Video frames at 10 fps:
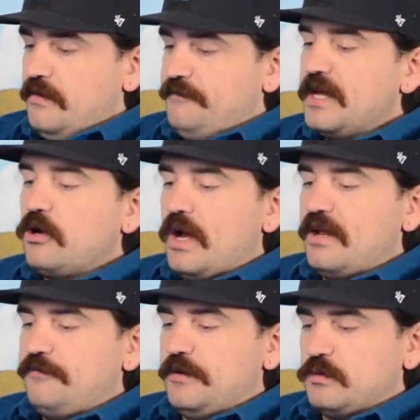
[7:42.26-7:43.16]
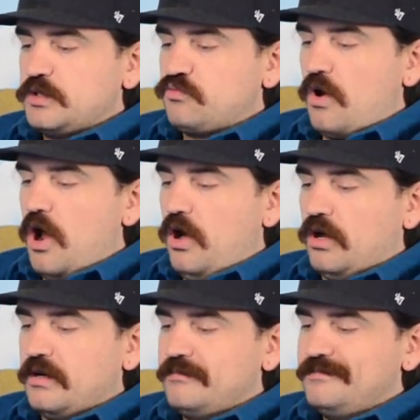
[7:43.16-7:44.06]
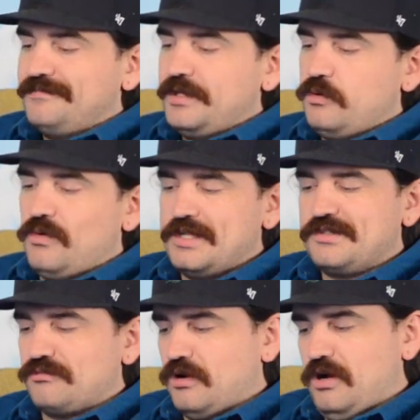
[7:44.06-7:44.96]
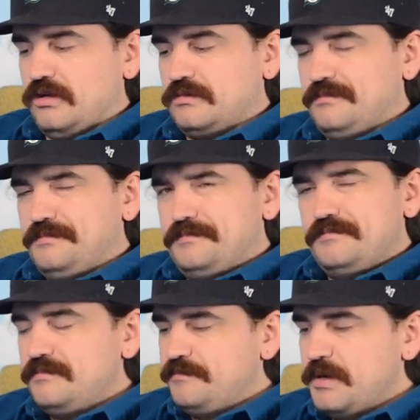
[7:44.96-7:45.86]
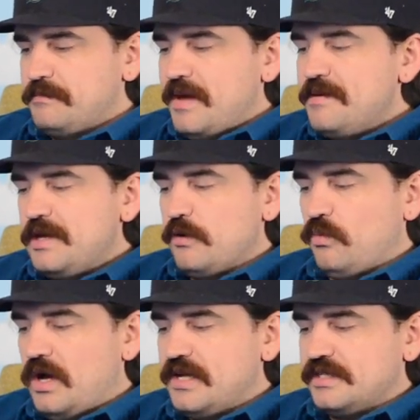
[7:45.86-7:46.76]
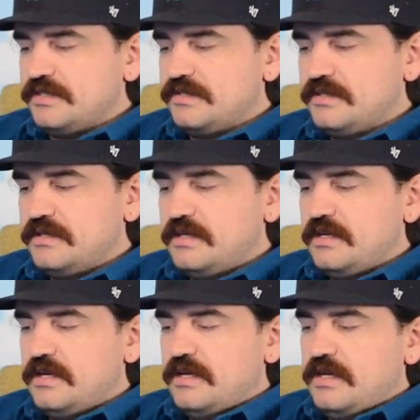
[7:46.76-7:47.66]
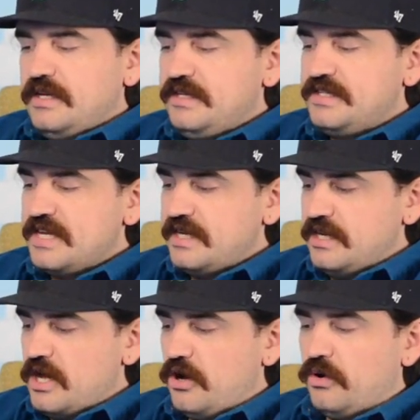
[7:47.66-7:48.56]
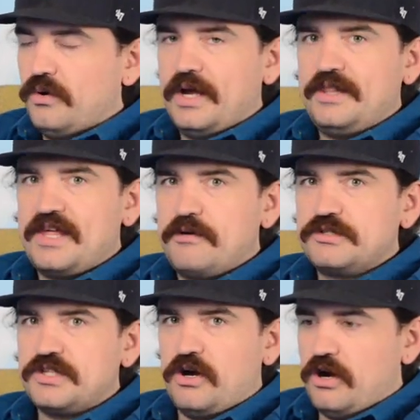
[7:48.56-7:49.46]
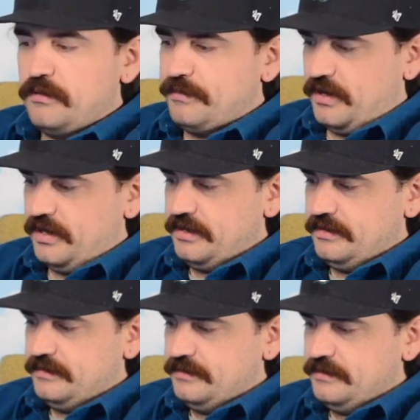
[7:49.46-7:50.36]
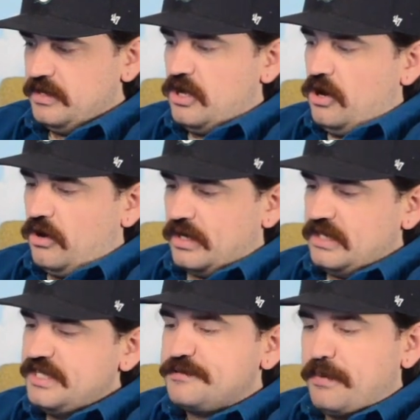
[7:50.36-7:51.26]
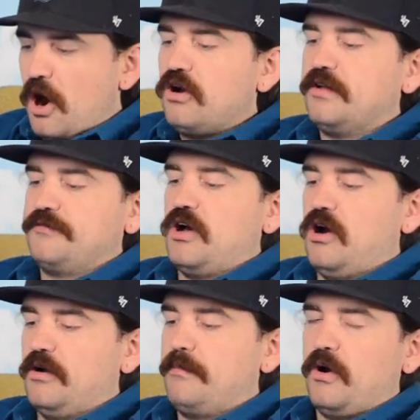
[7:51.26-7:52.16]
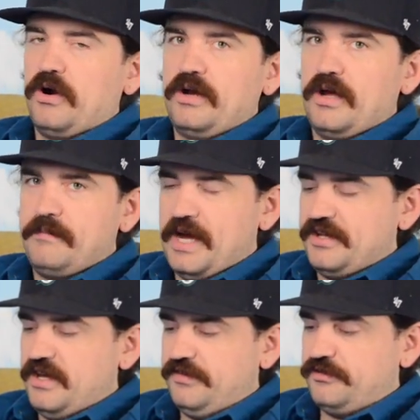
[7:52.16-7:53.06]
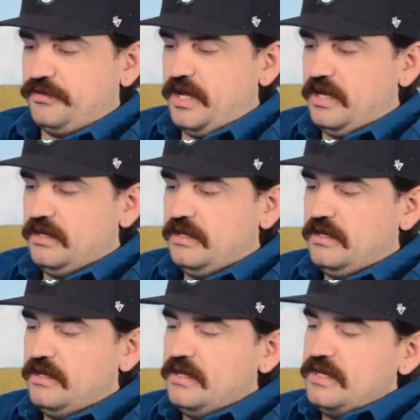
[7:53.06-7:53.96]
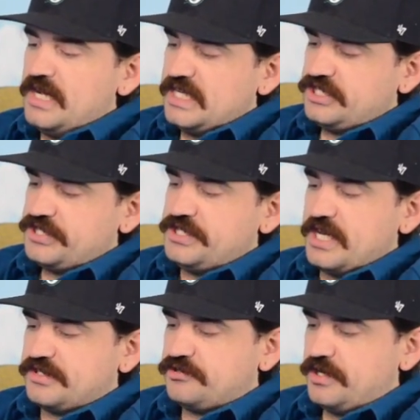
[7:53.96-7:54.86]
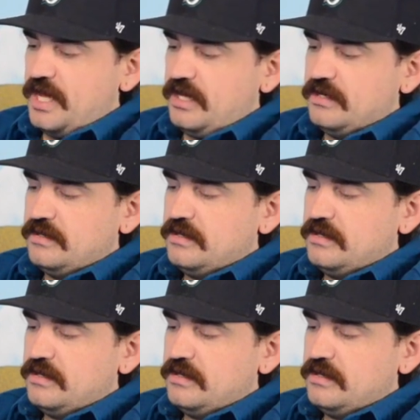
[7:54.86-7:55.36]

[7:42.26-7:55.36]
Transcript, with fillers: Figure out if it was wrong. It wasn't wrong. But maybe it was. He didn't know, and that was the hard part. Or at least part of the hard part about yesterday. Not just yesterday,